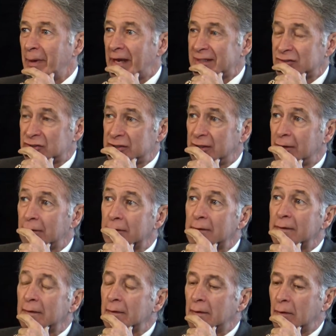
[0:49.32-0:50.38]
past year.
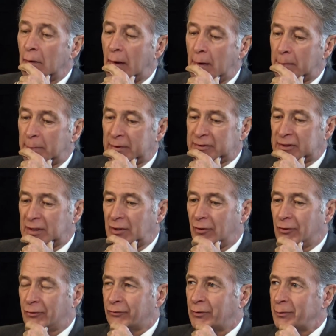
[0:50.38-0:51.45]
But to
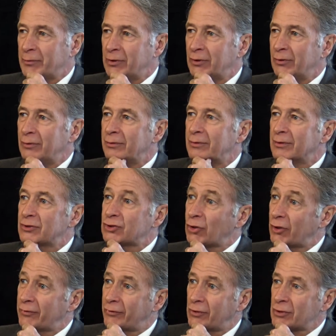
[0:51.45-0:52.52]
hear it from you, a
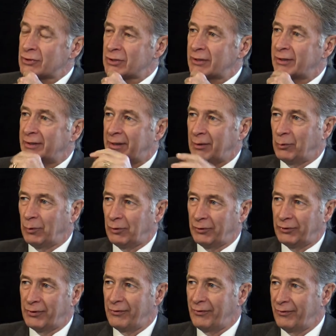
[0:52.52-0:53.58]
short version, and then we'll
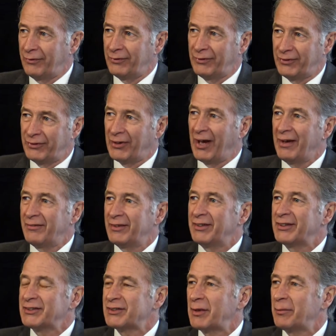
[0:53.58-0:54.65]
dive
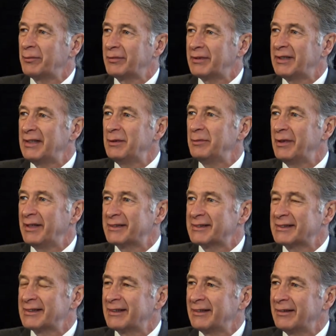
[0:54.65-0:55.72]
into some key
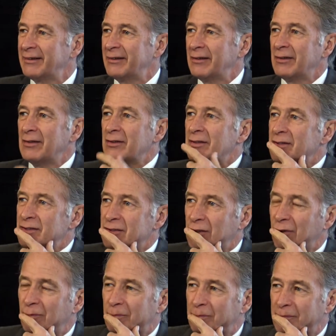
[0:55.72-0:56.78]
bits. Okay.
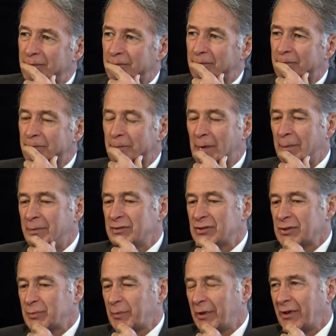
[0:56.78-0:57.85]
So maybe
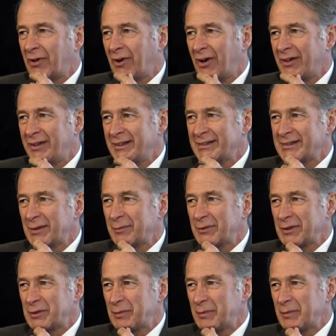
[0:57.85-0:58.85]
just bring our audience up to